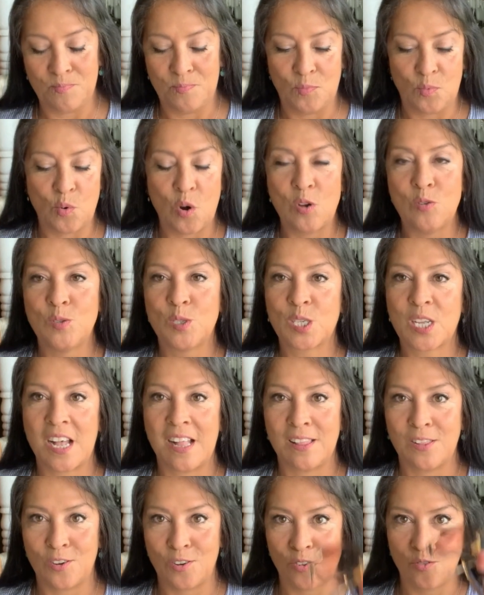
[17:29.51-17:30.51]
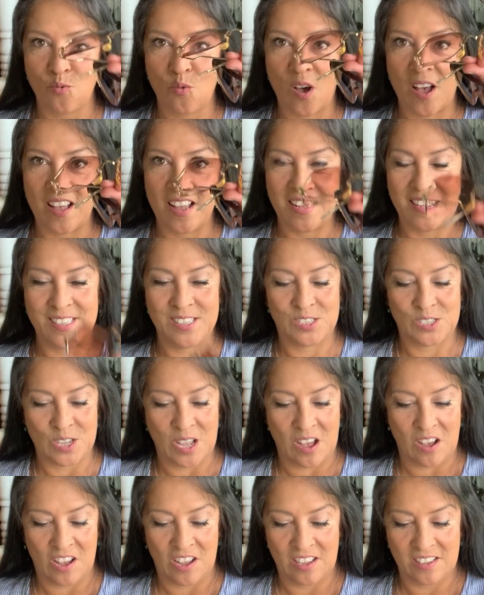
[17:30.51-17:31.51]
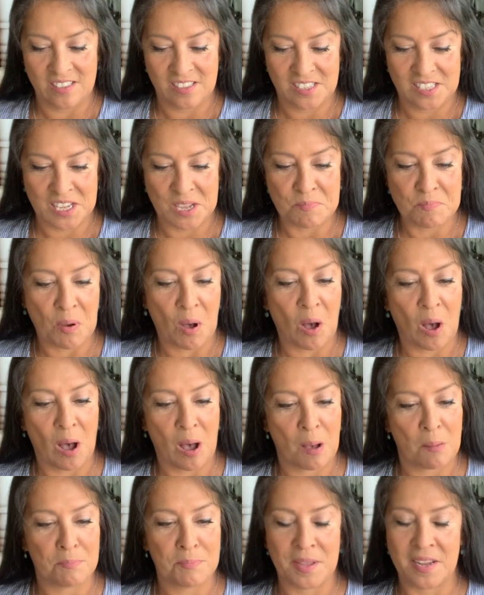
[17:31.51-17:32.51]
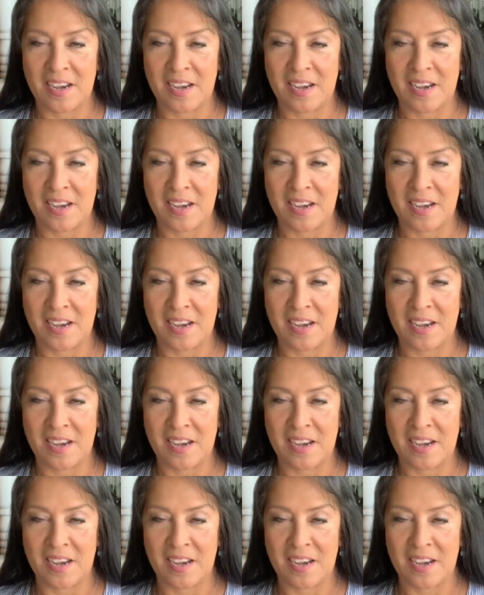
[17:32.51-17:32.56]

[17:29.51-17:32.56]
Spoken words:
rose-colored ones on Depop,